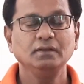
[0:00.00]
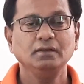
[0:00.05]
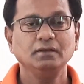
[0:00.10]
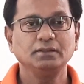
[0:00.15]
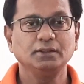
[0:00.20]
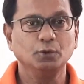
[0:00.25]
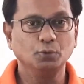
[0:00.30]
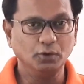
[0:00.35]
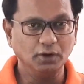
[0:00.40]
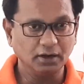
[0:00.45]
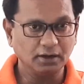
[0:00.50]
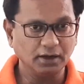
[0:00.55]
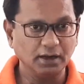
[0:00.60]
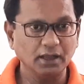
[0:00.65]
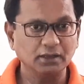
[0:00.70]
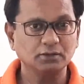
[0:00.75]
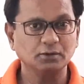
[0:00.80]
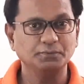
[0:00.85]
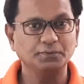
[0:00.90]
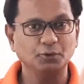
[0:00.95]
The word
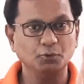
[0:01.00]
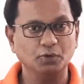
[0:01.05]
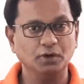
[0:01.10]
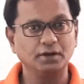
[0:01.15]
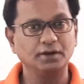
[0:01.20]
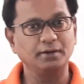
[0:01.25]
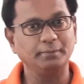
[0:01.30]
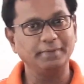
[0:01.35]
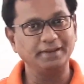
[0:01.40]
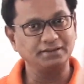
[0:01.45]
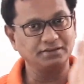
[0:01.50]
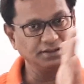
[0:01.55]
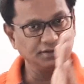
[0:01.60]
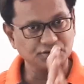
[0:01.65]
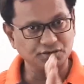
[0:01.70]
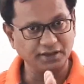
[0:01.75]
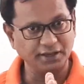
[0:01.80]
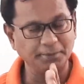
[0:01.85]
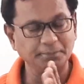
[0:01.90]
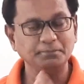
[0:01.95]
class of the word remains the
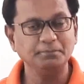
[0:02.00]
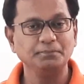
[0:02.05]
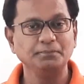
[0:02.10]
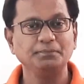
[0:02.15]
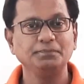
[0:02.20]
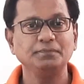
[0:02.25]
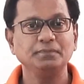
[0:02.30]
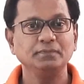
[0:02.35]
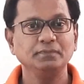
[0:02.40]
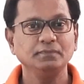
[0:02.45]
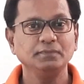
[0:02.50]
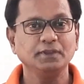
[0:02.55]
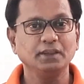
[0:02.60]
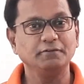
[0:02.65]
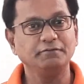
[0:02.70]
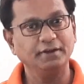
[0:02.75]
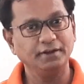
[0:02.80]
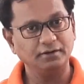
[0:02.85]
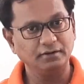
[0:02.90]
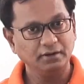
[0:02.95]
same
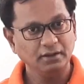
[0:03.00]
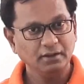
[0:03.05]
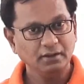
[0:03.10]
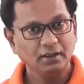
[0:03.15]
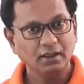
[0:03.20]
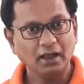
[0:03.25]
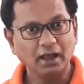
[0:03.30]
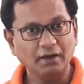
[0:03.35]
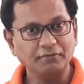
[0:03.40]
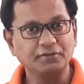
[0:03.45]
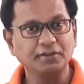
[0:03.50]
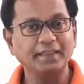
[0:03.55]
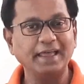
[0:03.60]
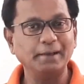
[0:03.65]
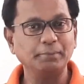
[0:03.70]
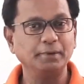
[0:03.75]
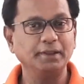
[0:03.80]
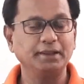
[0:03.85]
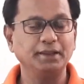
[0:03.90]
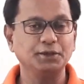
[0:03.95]
even after the
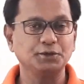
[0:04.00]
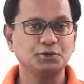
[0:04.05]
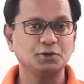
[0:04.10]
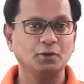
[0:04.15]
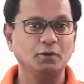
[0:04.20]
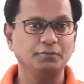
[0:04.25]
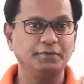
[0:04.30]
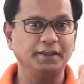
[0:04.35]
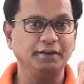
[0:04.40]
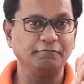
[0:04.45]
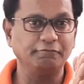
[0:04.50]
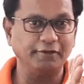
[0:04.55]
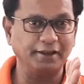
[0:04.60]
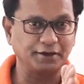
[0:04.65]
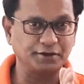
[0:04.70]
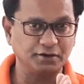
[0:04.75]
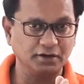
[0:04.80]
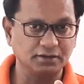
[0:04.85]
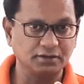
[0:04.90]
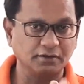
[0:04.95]
application of the
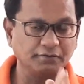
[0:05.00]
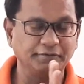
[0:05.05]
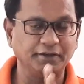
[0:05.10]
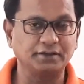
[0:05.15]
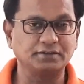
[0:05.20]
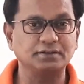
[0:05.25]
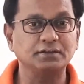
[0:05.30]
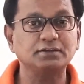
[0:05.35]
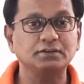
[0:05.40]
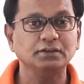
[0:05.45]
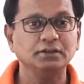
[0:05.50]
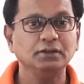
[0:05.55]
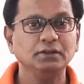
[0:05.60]
inflectional suffixes,